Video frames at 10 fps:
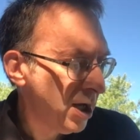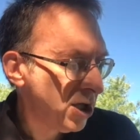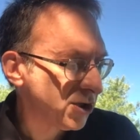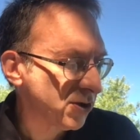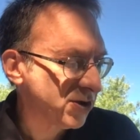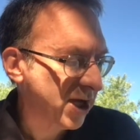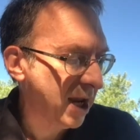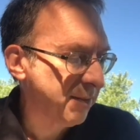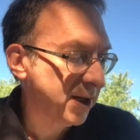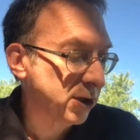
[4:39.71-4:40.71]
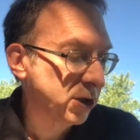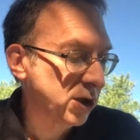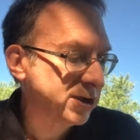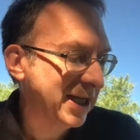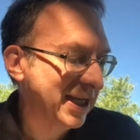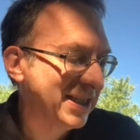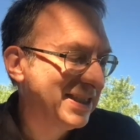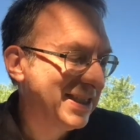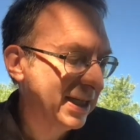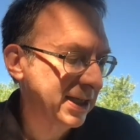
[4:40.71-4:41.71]
Sir Simon looked
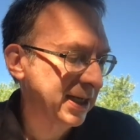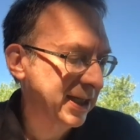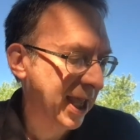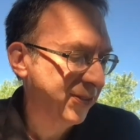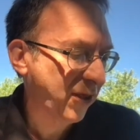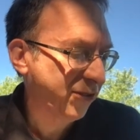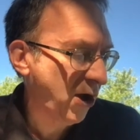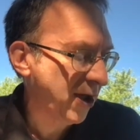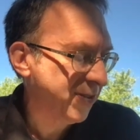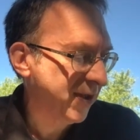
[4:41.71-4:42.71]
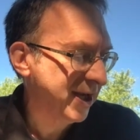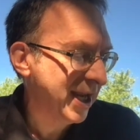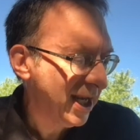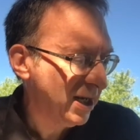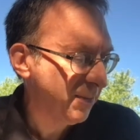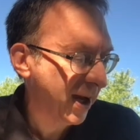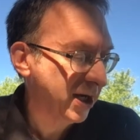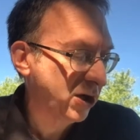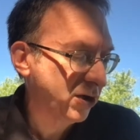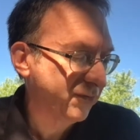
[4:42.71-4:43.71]
indignant at the thought that
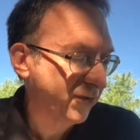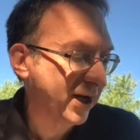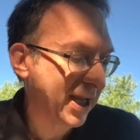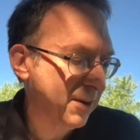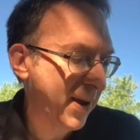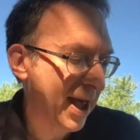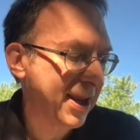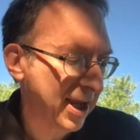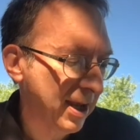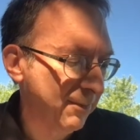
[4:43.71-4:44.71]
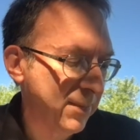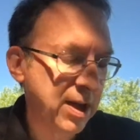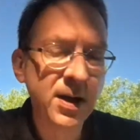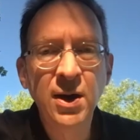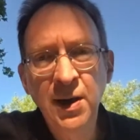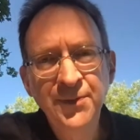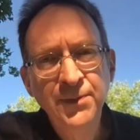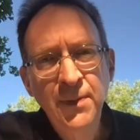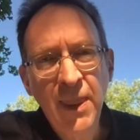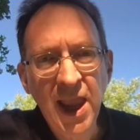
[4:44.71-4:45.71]
anybody could forget about him.
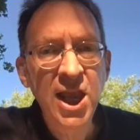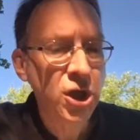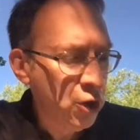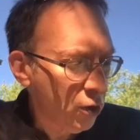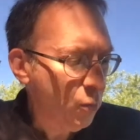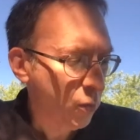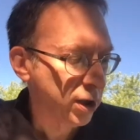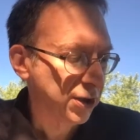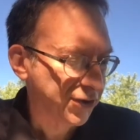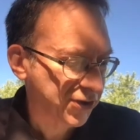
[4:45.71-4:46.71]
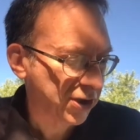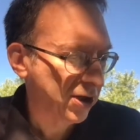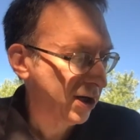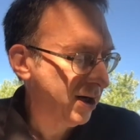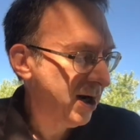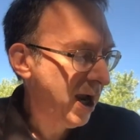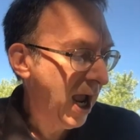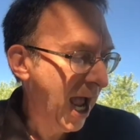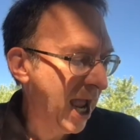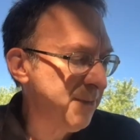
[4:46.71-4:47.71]
"In your world, sir,
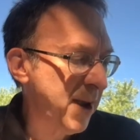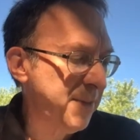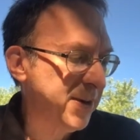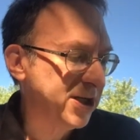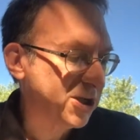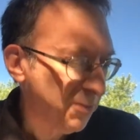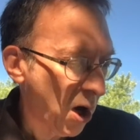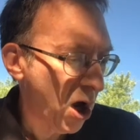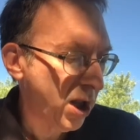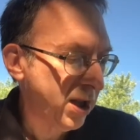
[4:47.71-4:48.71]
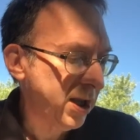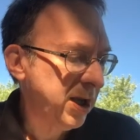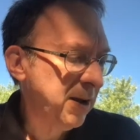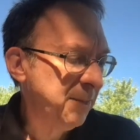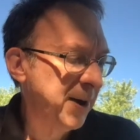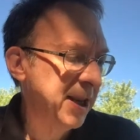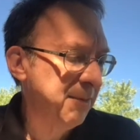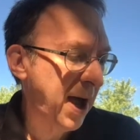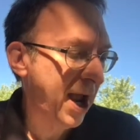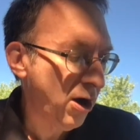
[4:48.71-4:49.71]
I may be small, but in
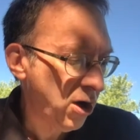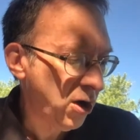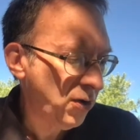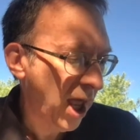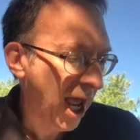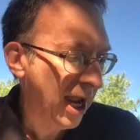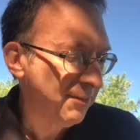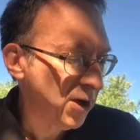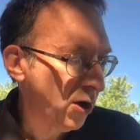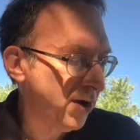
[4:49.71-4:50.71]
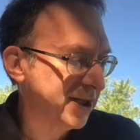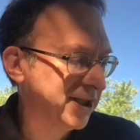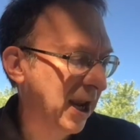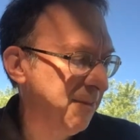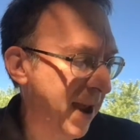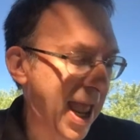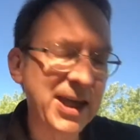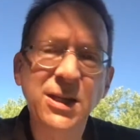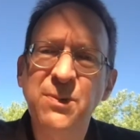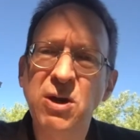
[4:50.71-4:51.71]
my own, I am known as a
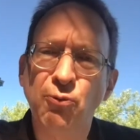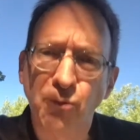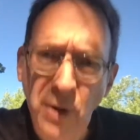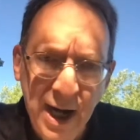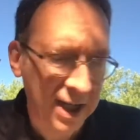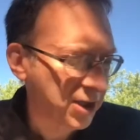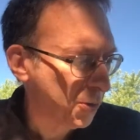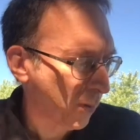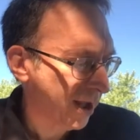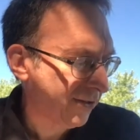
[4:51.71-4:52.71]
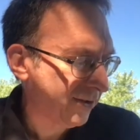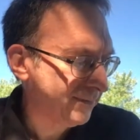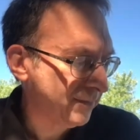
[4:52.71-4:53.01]
man to be reckoned with."